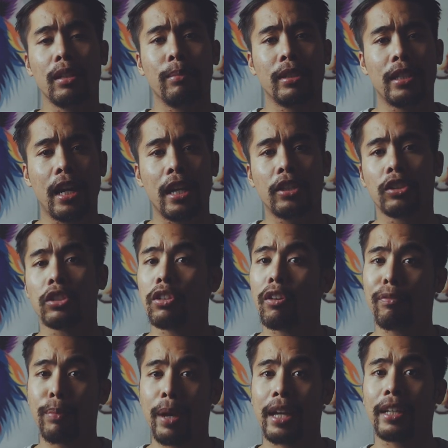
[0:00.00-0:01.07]
limitations
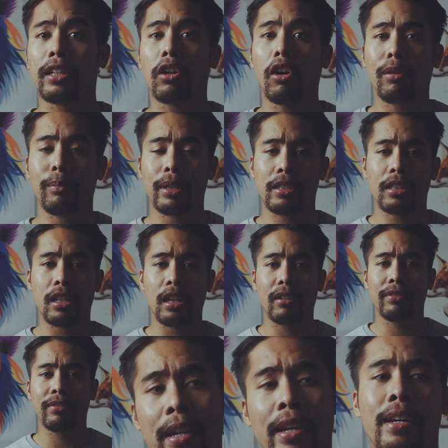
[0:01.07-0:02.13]
of packing all my
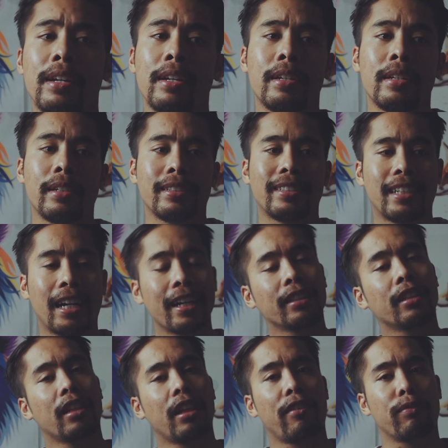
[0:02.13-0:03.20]
stuff,
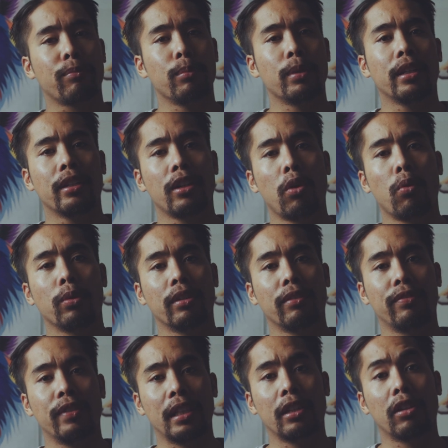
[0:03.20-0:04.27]
kinda left me with a
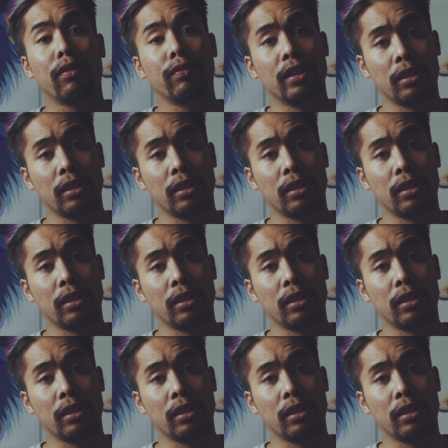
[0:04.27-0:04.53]
feeling of